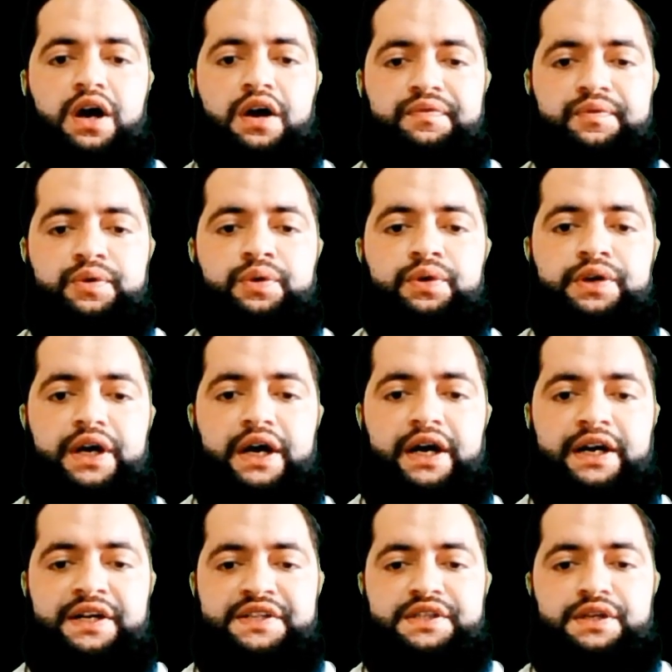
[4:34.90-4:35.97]
of goods
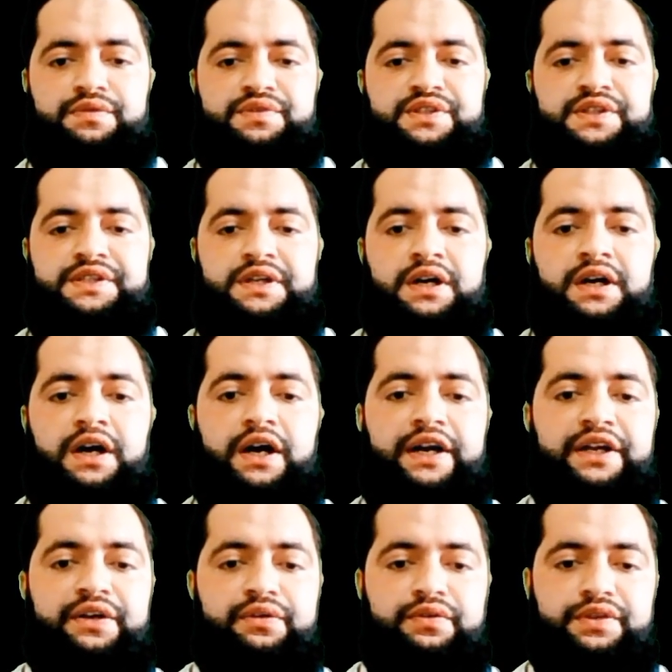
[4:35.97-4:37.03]
and services
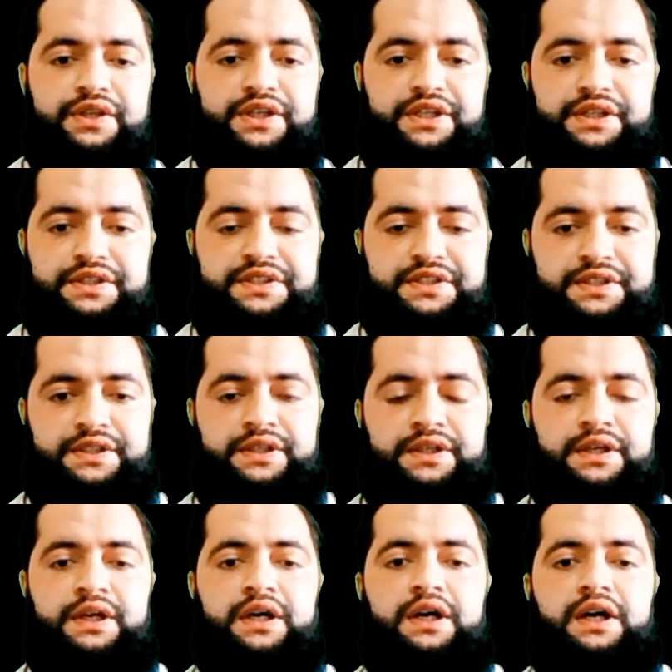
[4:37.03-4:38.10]
according to needs.
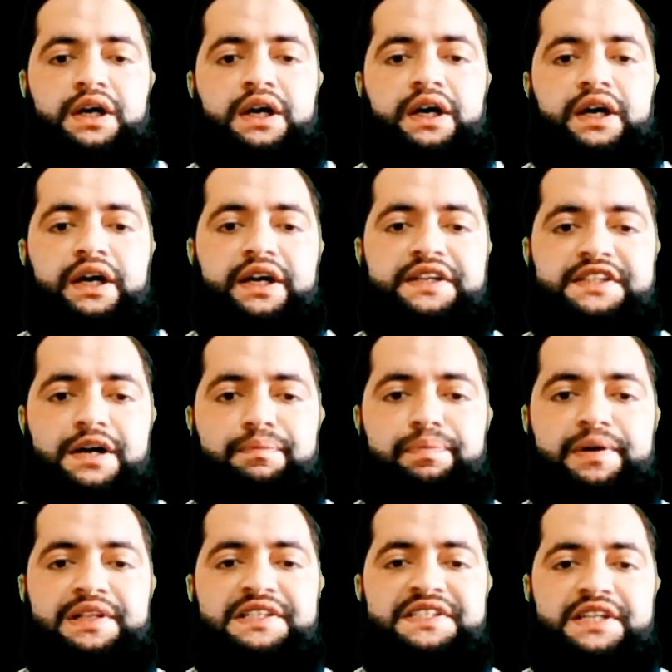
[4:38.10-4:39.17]

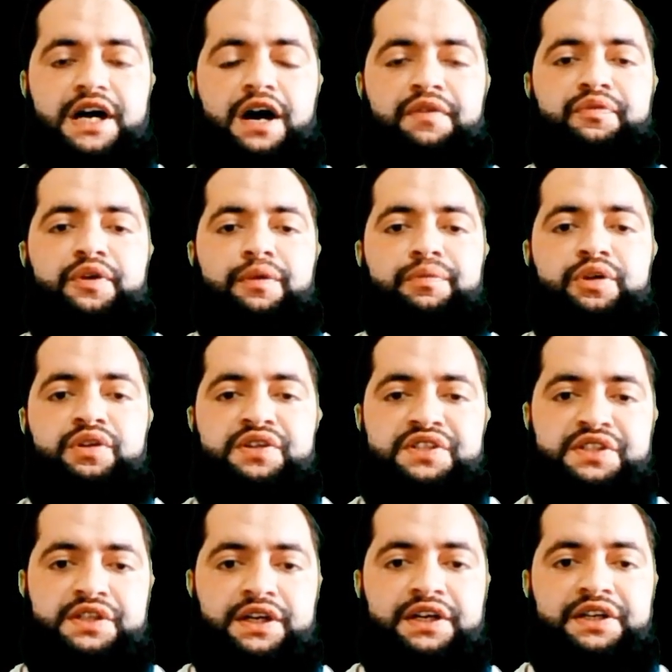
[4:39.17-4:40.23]
Examples of
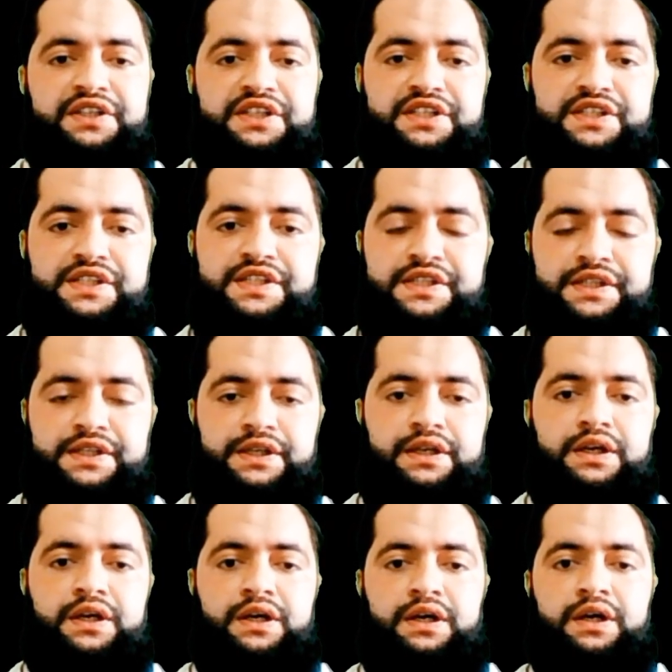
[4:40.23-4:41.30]
communist countries
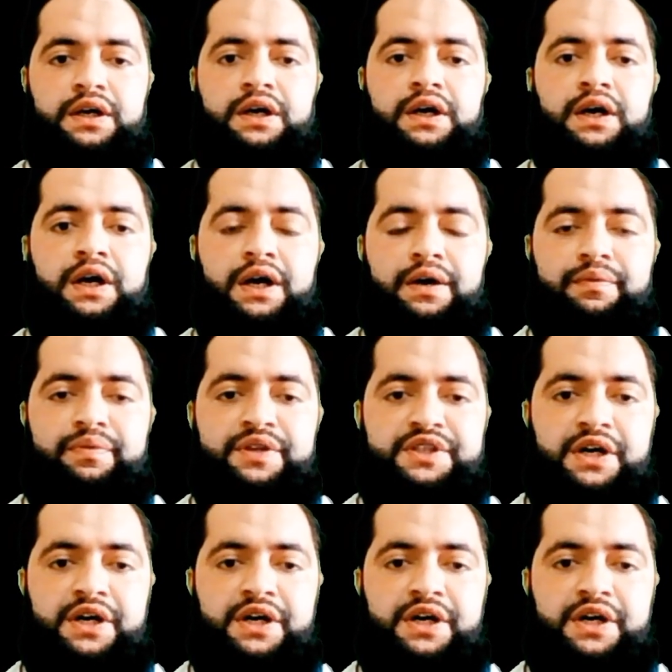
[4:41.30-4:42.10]
which